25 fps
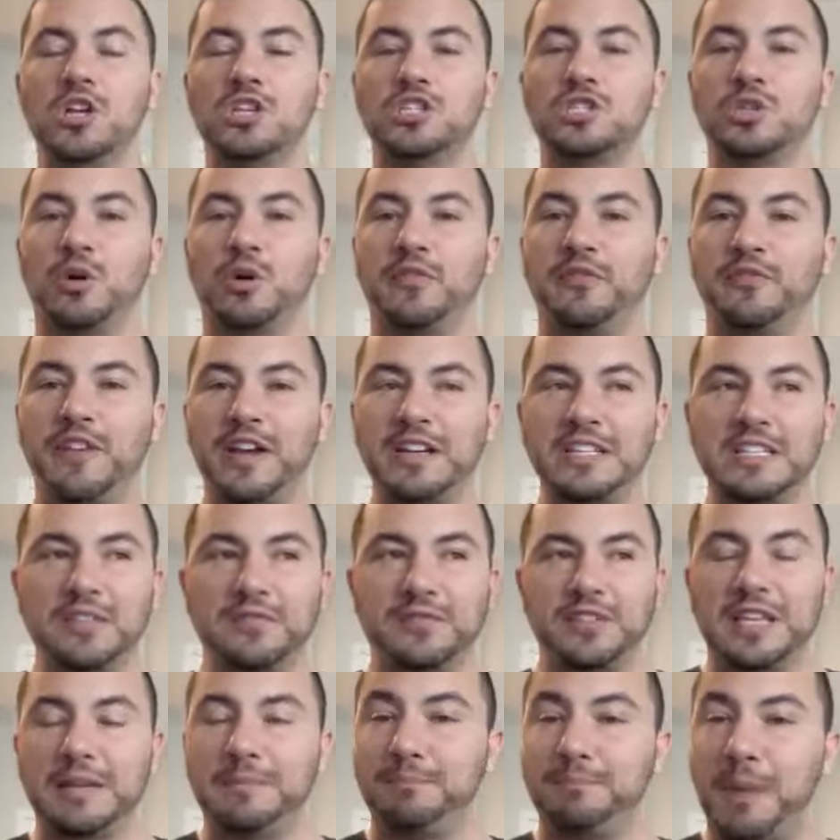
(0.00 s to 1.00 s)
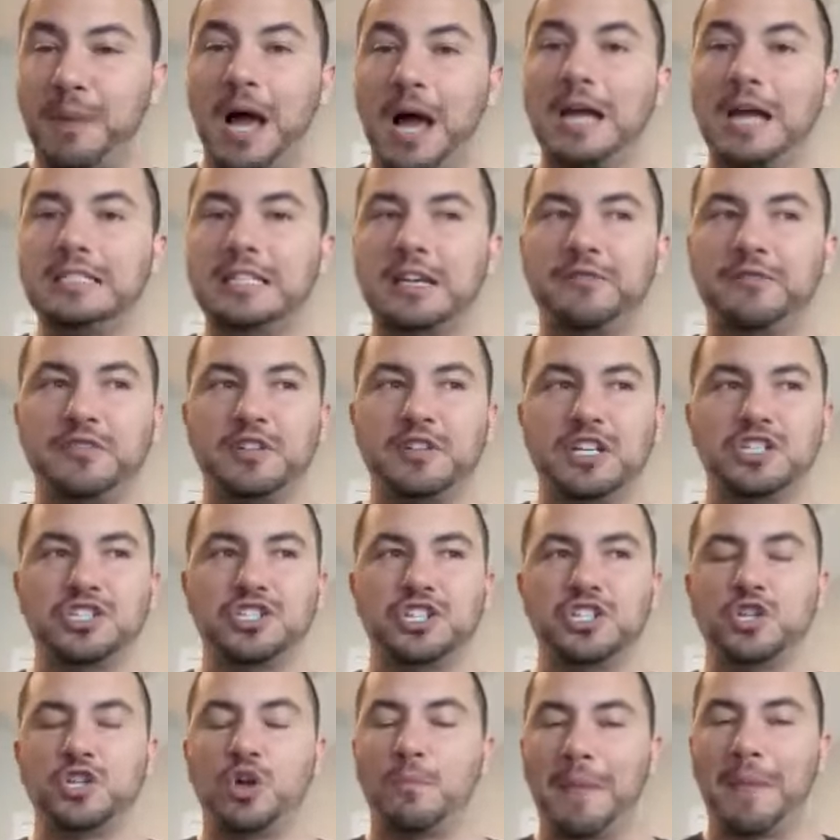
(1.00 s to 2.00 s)
So effectively, by
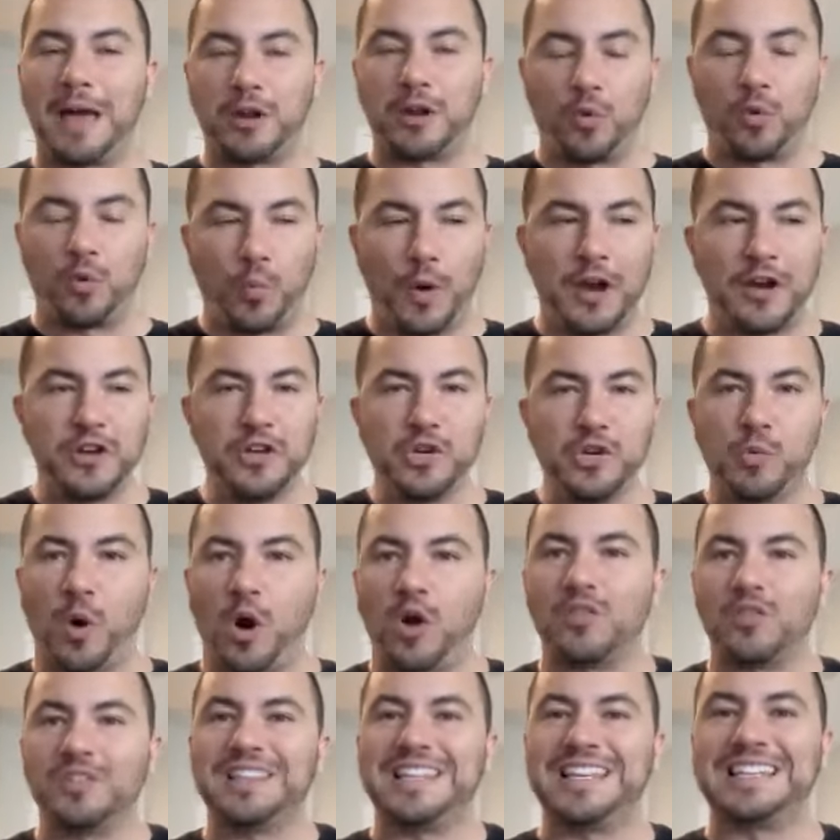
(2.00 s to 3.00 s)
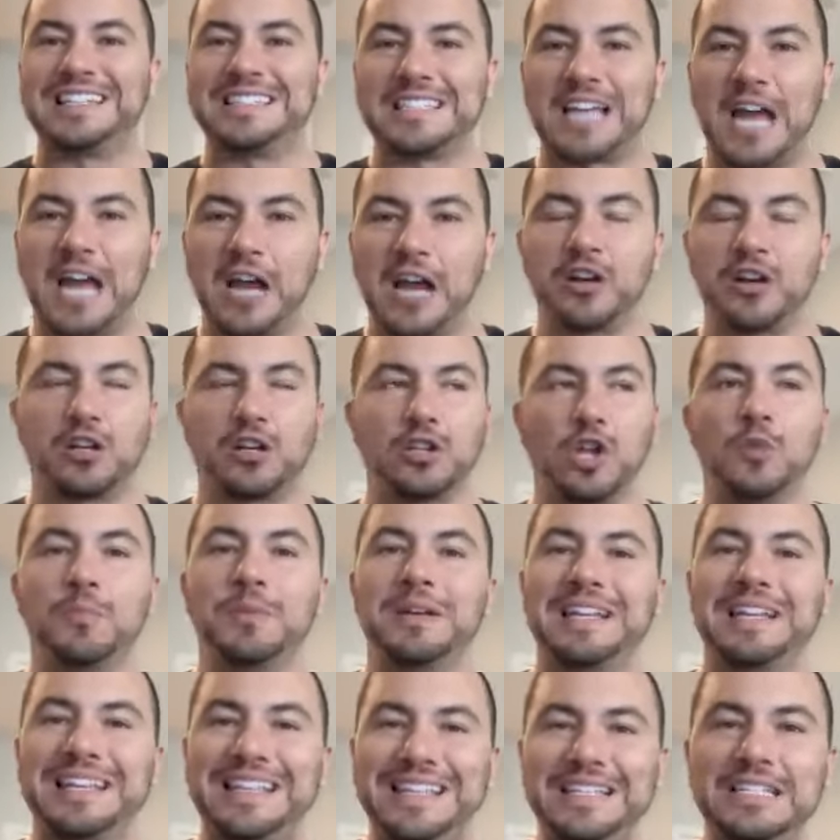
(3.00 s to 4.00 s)
definition, no matter where you are in the entire
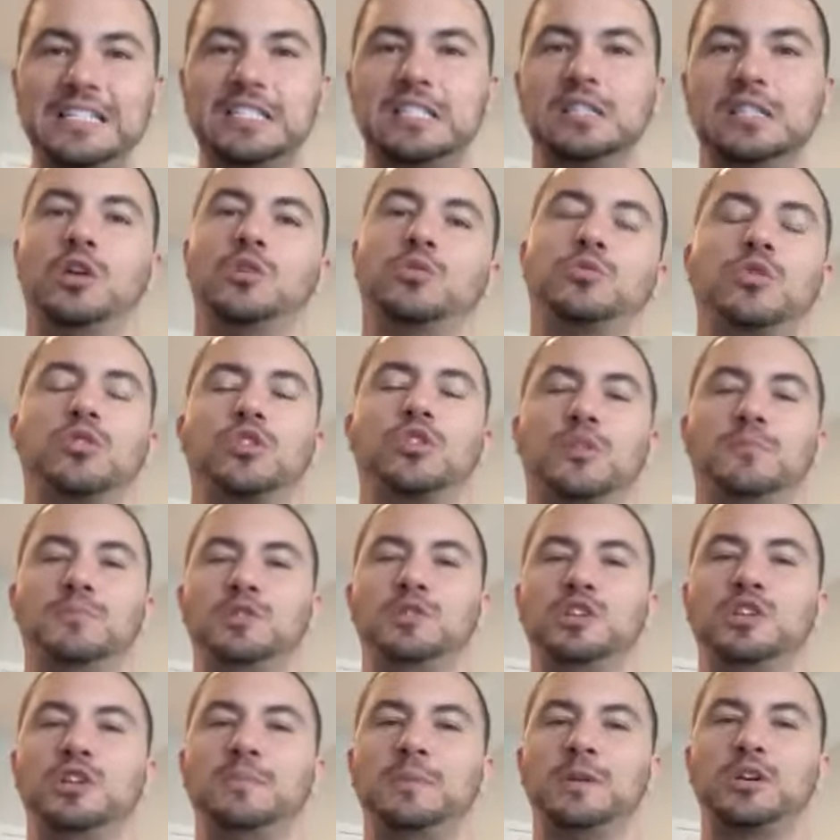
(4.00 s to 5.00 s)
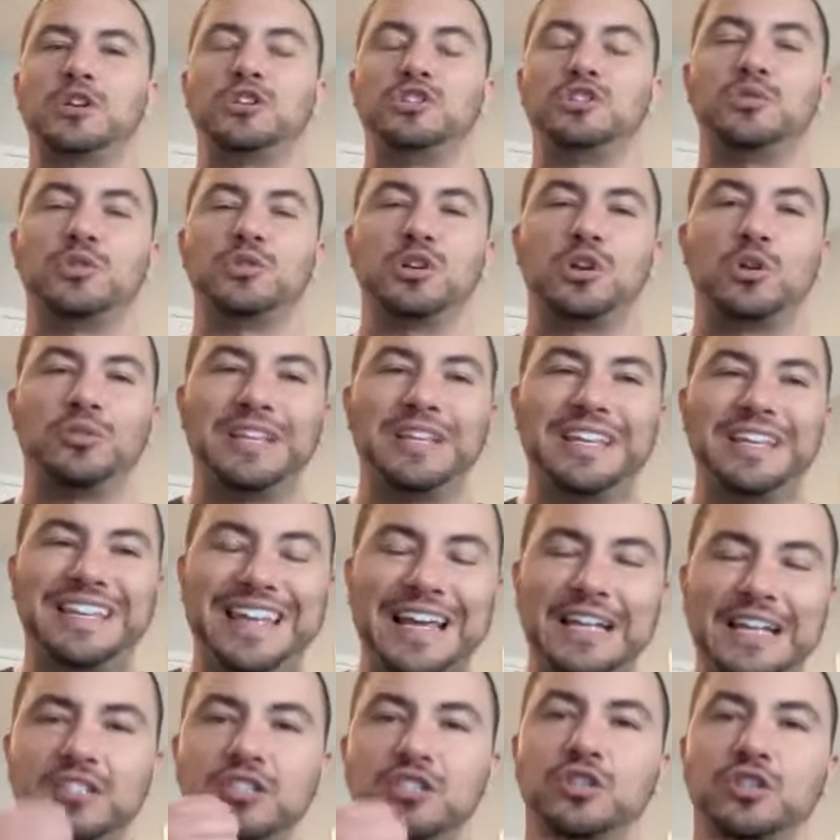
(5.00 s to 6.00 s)
globe, it is local community because you could only
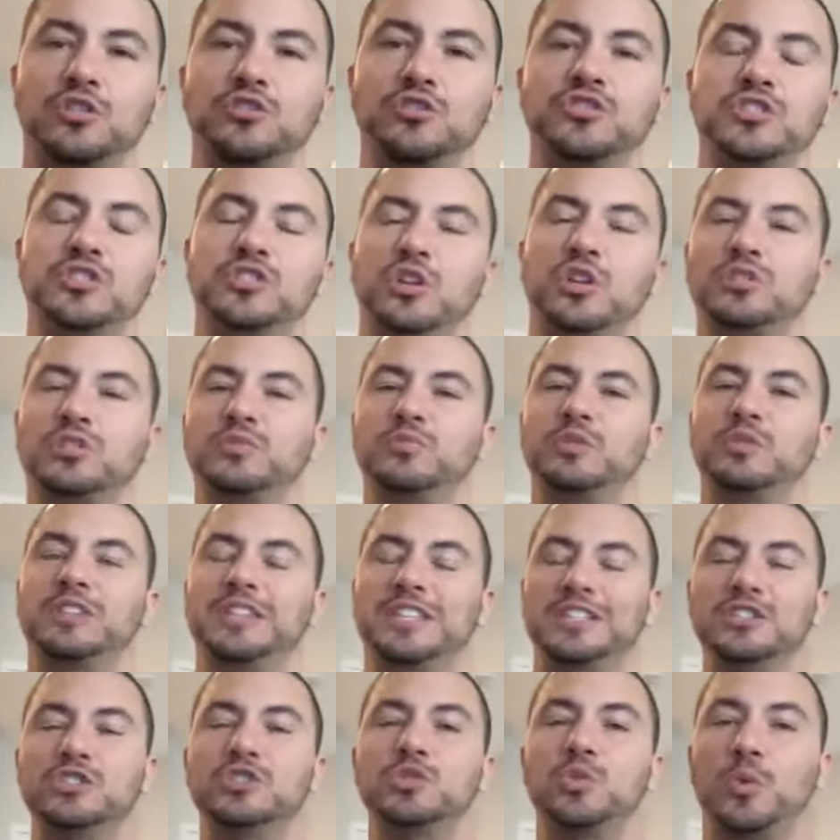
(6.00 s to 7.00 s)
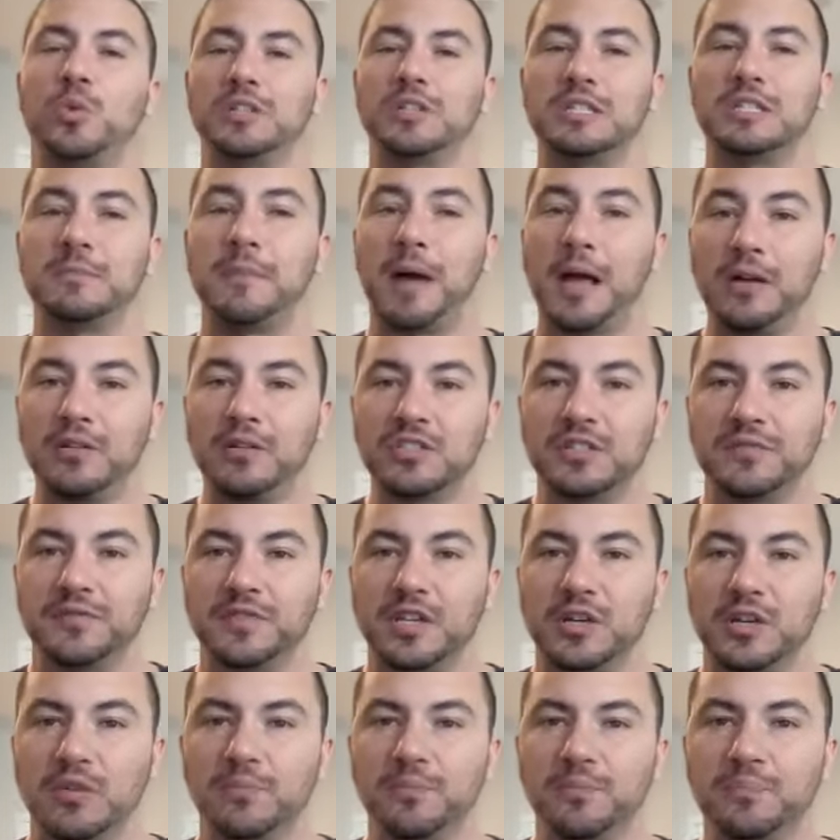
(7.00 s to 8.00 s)
get search results within 20 miles
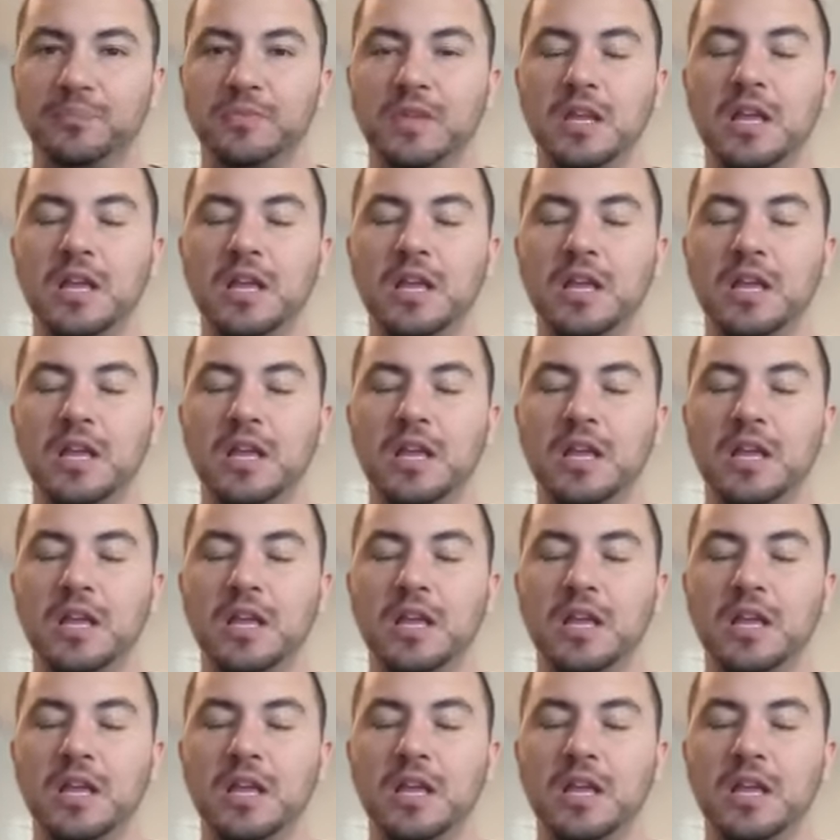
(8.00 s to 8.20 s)
of you.